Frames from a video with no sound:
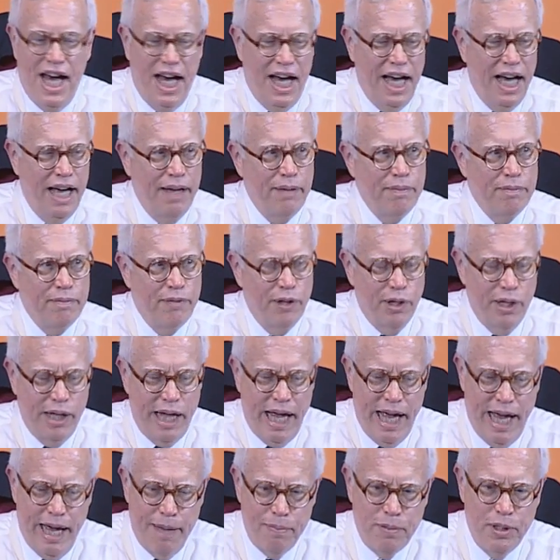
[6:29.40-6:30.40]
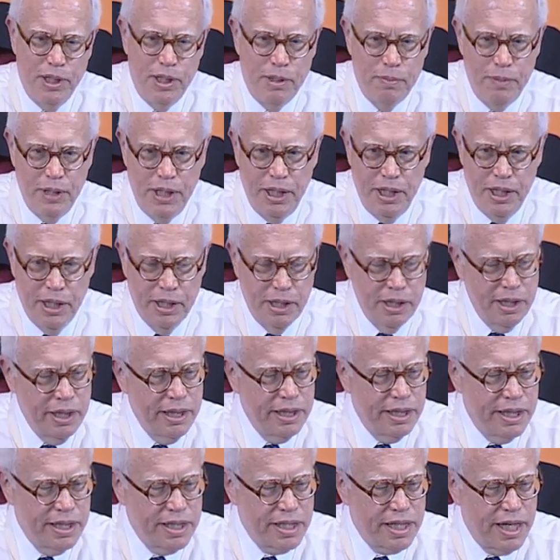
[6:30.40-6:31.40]
I'm very happy to be here
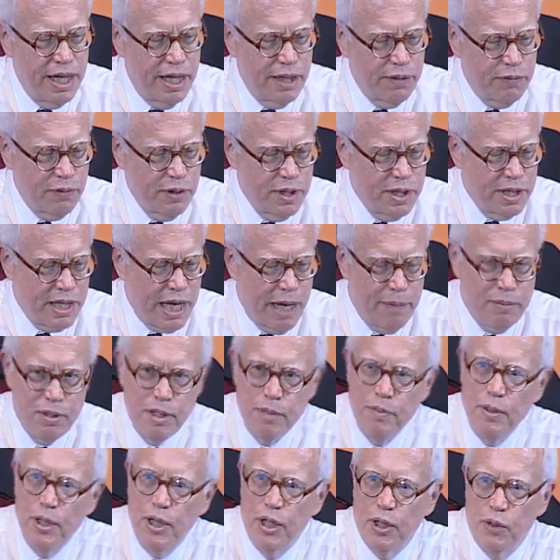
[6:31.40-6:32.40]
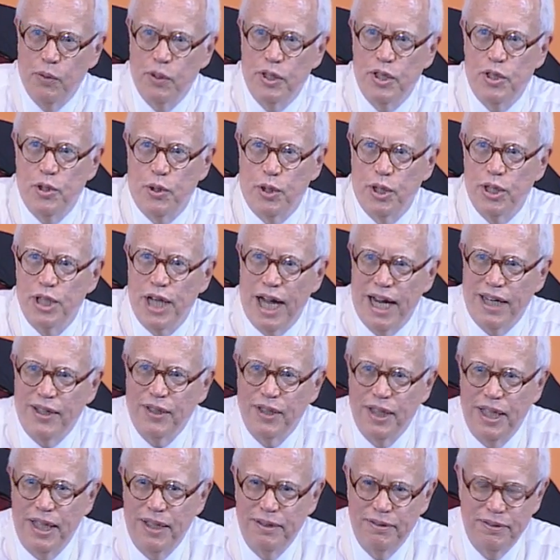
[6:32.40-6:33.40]
at this conference, happy to be here with George
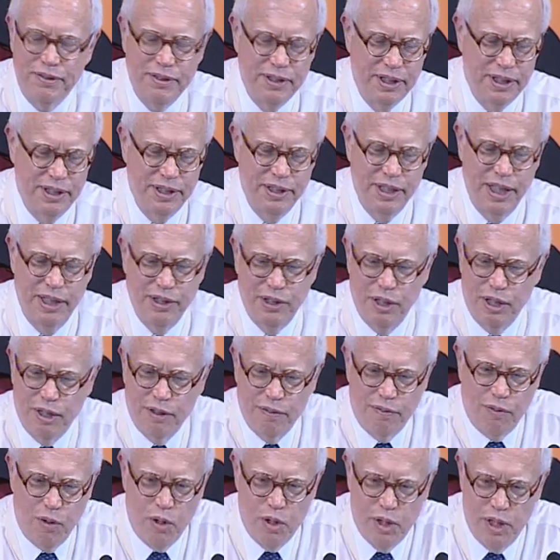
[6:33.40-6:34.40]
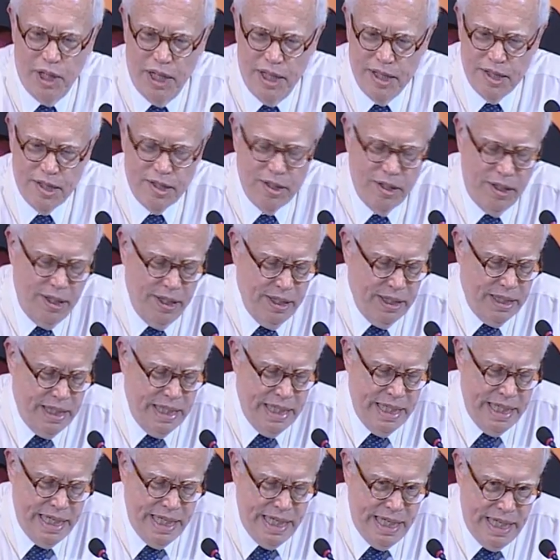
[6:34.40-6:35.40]
Akerlof, and, and looking forward to his talk.
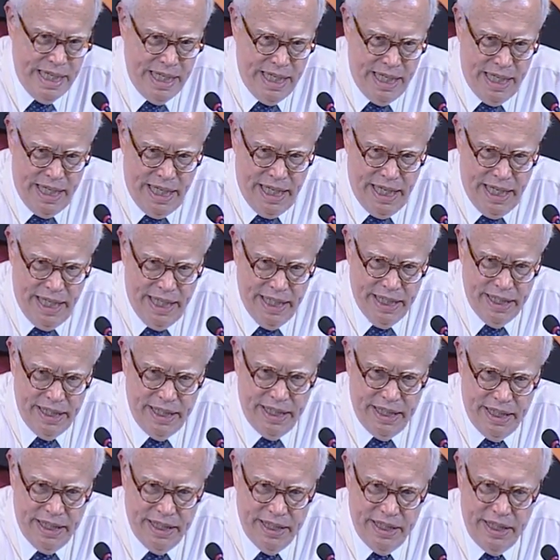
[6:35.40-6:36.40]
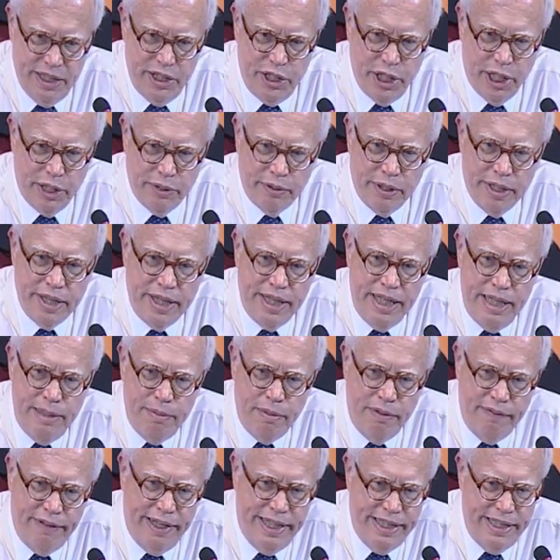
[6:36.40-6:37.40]
And uh, the general theme
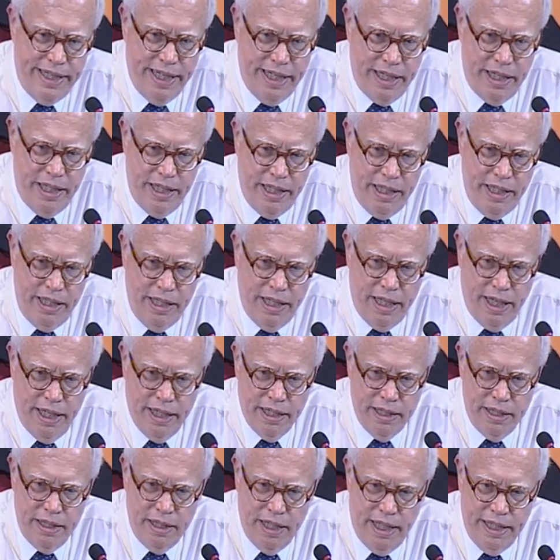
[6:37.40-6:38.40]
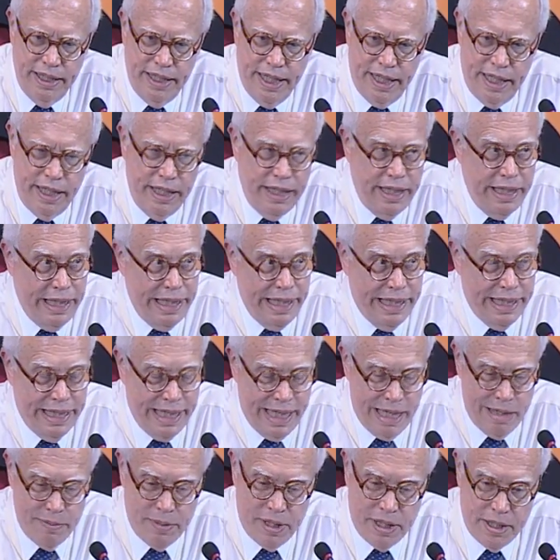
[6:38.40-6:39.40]
of identity and identity in
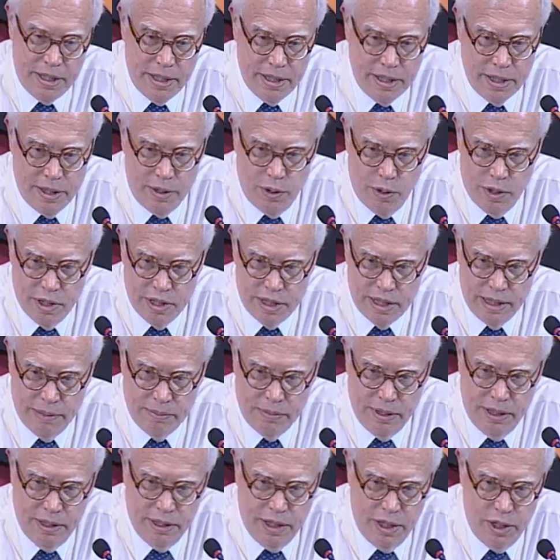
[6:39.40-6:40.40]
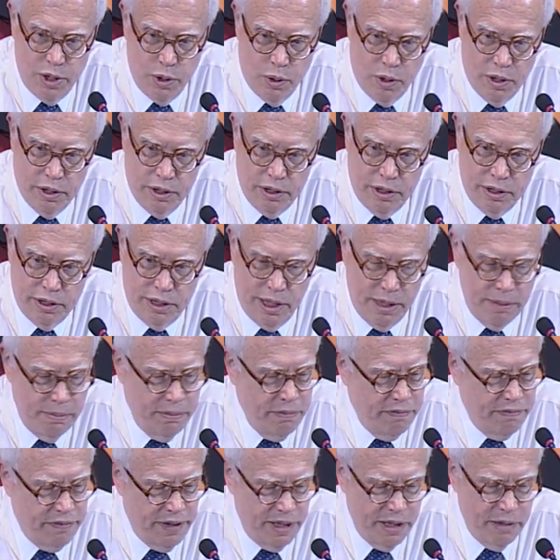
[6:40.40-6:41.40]
economics is, of course, something that George has done
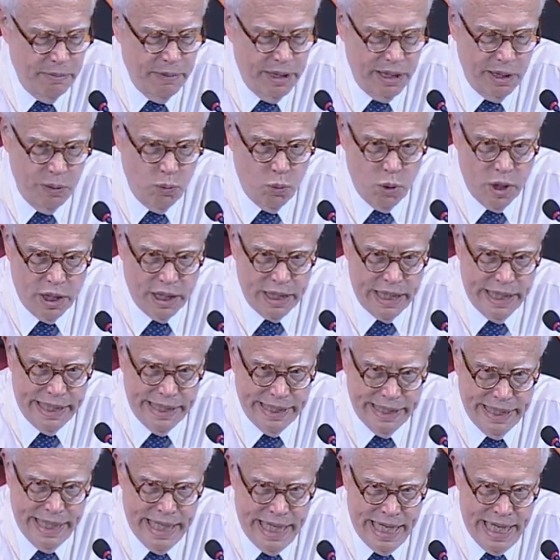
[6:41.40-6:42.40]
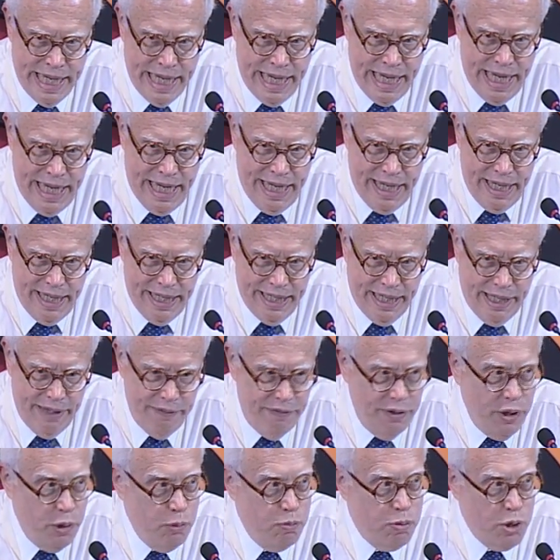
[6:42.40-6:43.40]
fundamental work on. And I
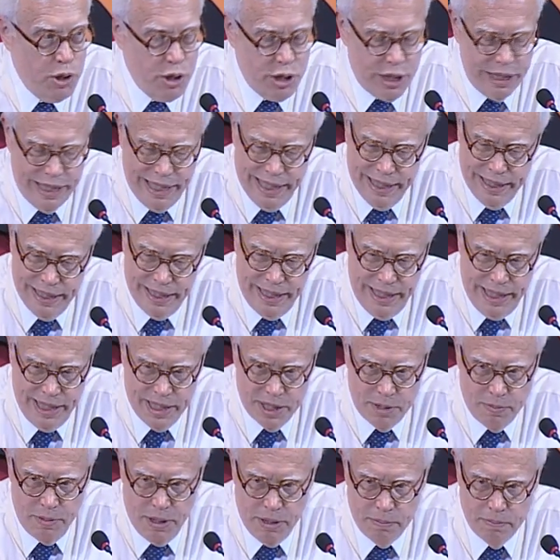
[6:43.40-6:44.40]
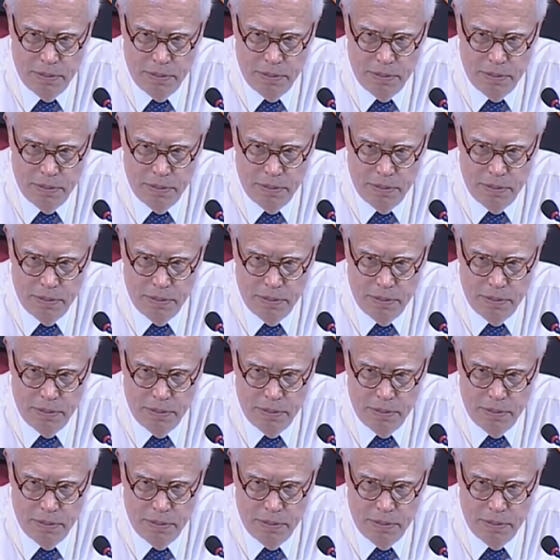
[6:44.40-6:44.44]
view personality as being